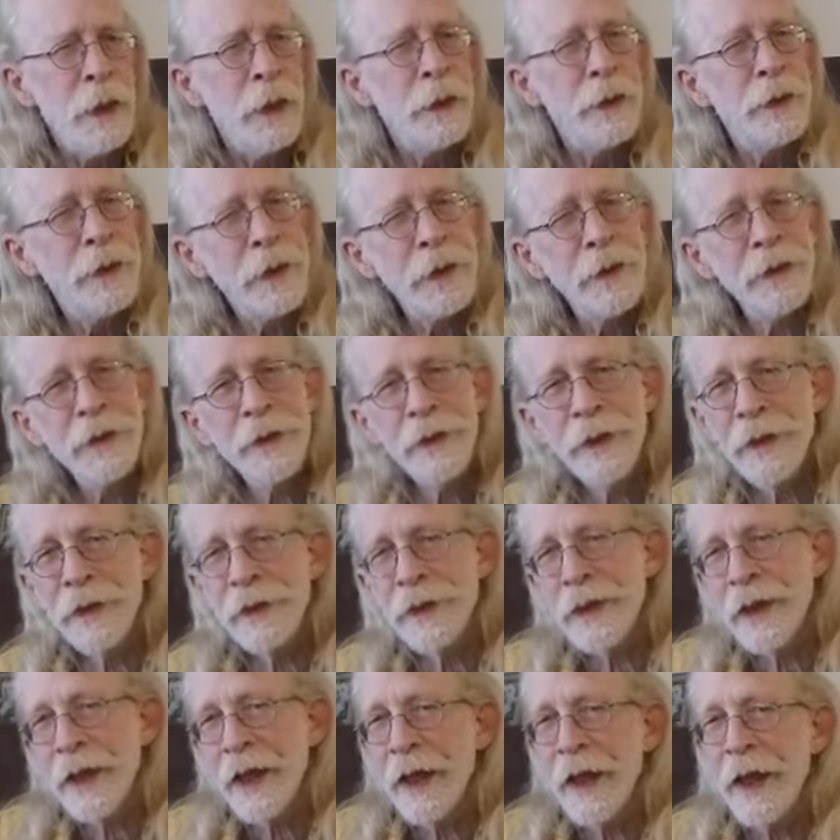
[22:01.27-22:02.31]
does it
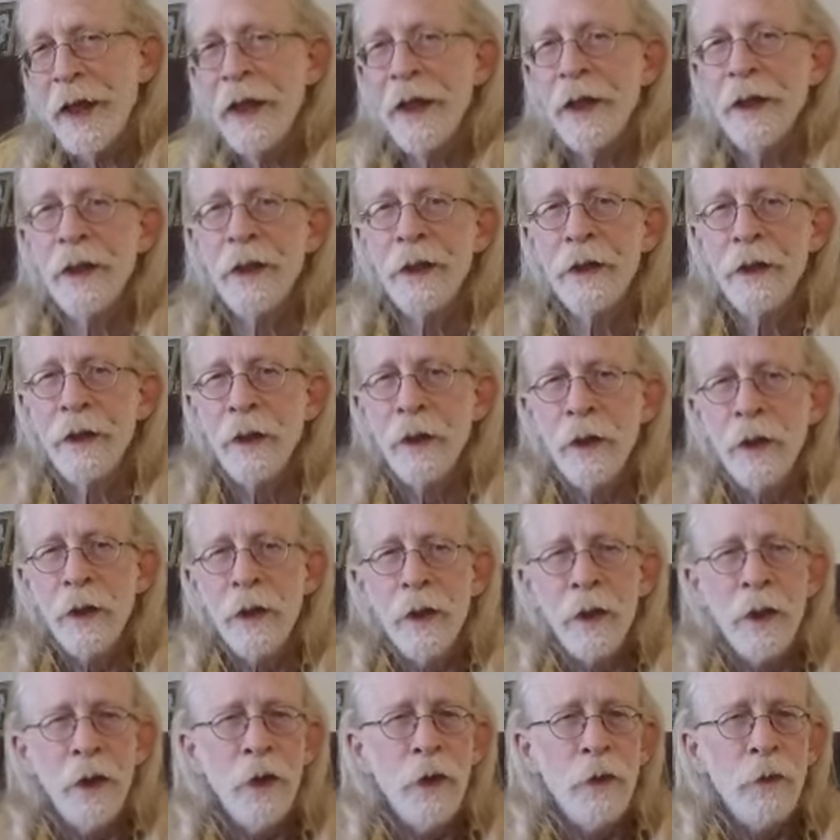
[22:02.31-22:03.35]
take
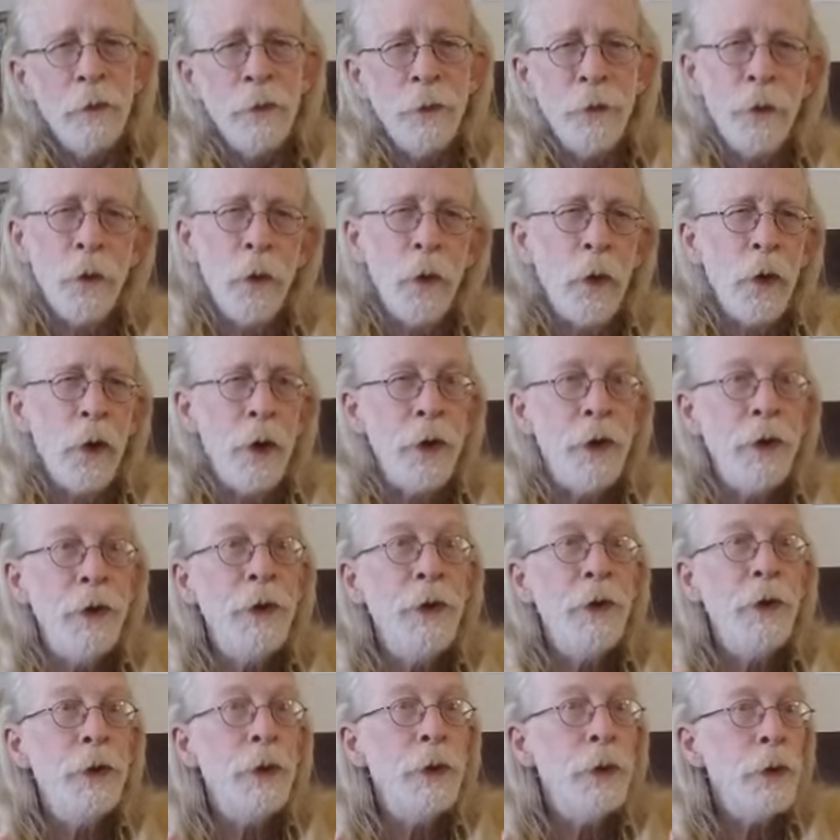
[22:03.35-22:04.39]
for
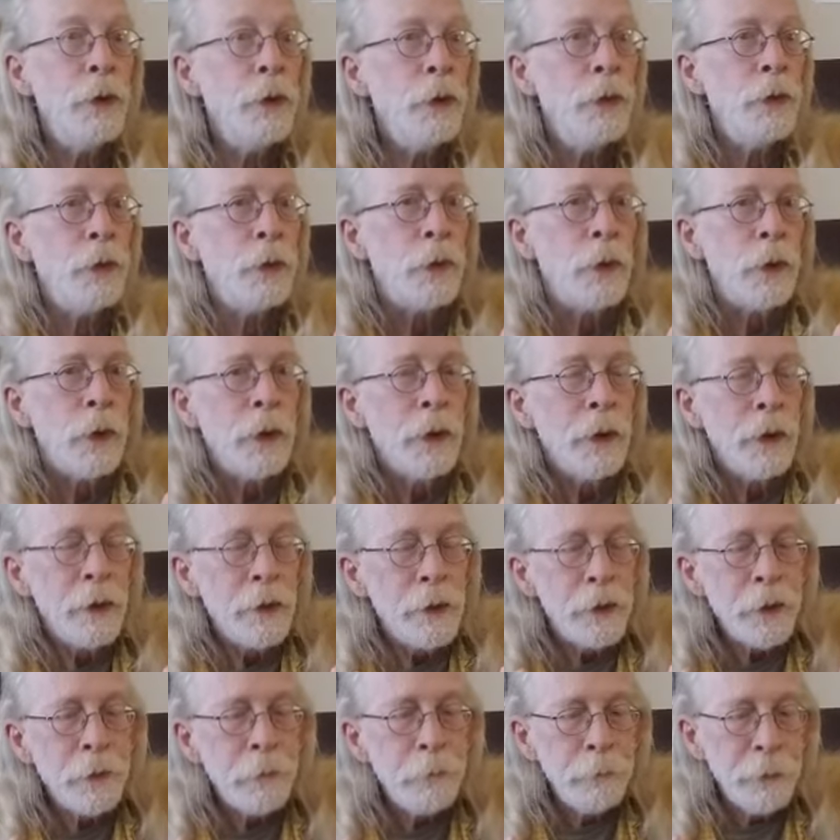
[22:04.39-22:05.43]
you
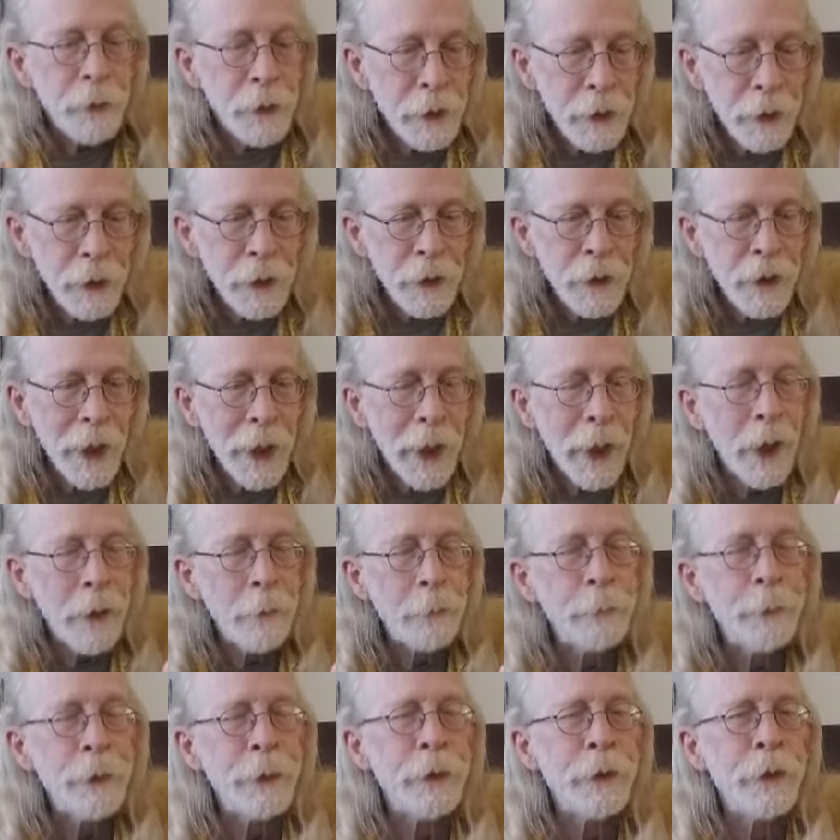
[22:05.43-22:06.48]
to be
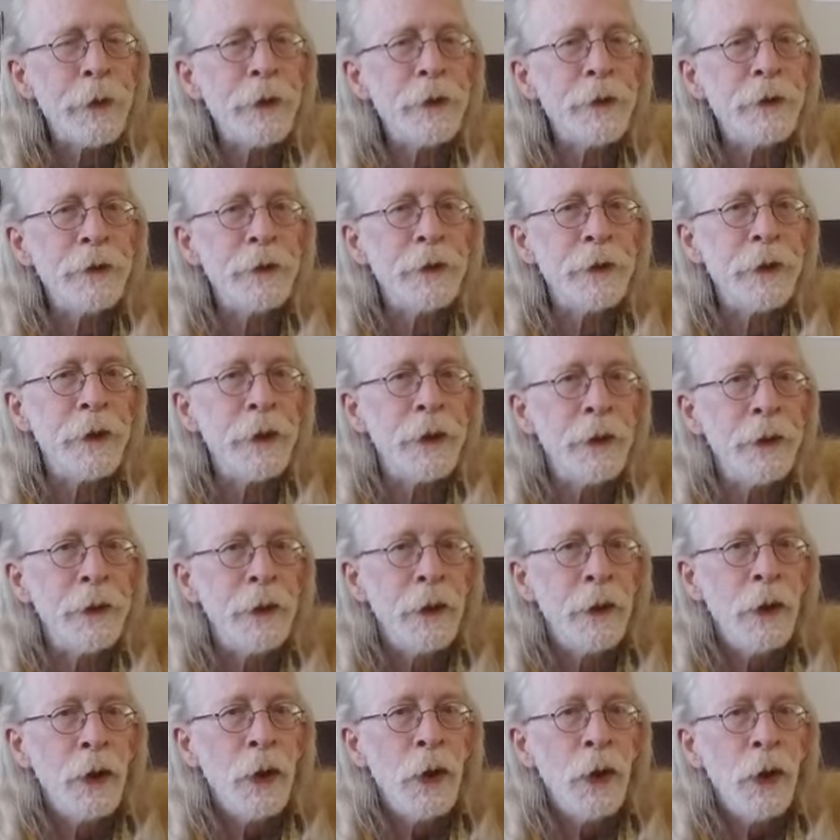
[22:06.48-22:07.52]
that person
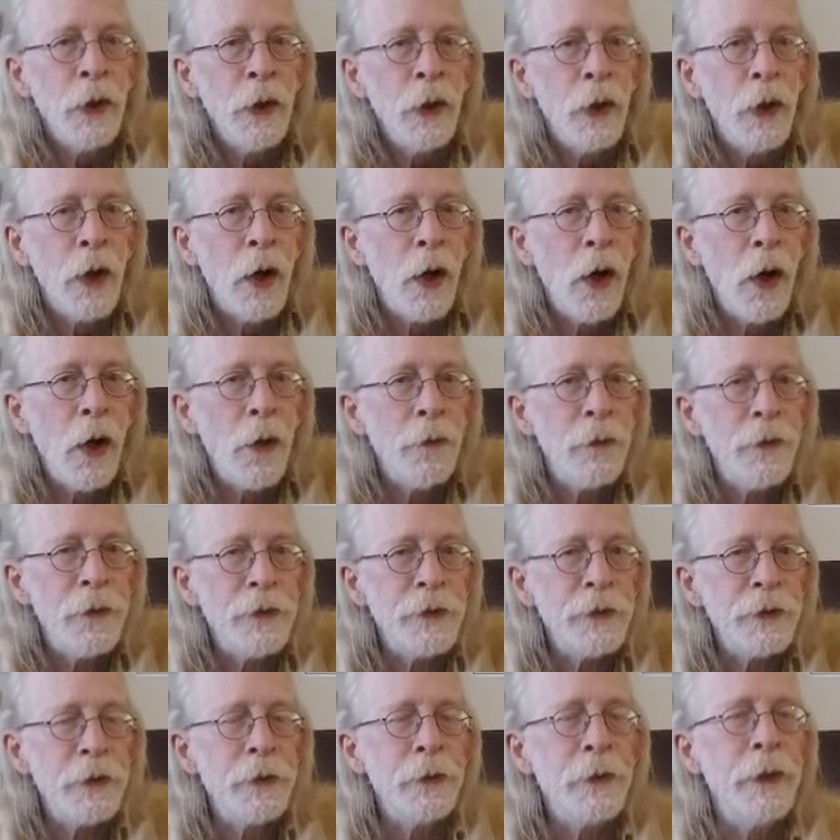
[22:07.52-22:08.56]
on the
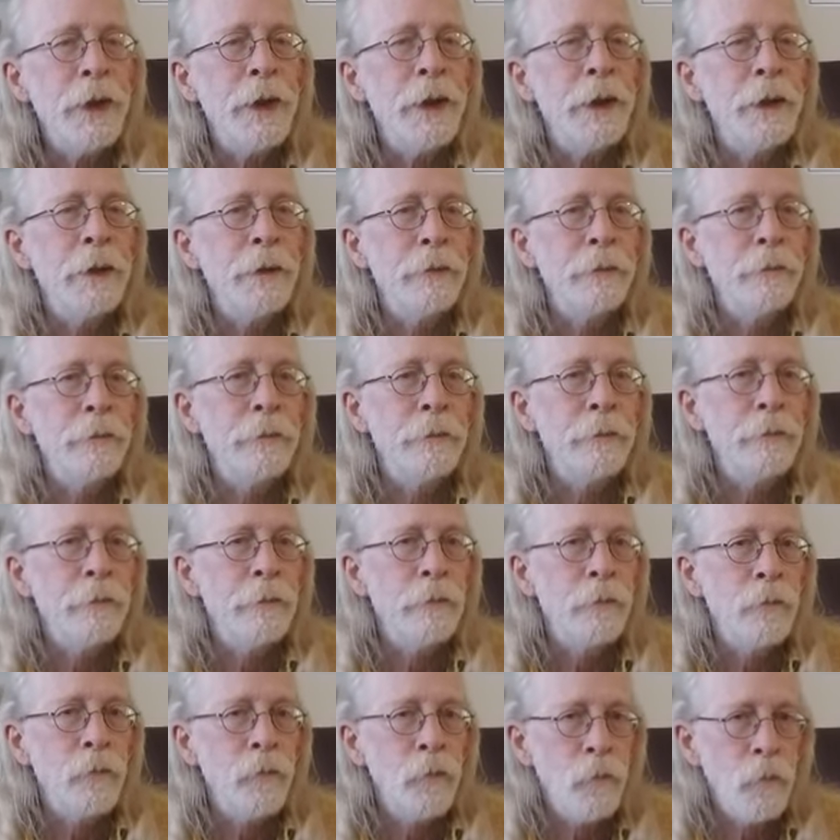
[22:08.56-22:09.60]
screen?
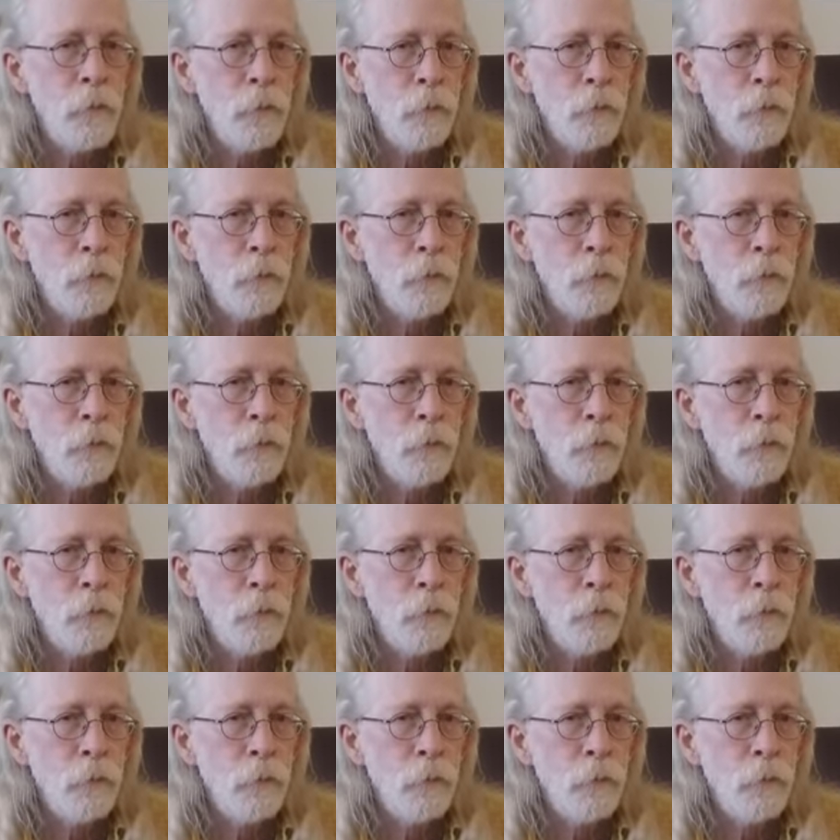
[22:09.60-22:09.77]
Hmm?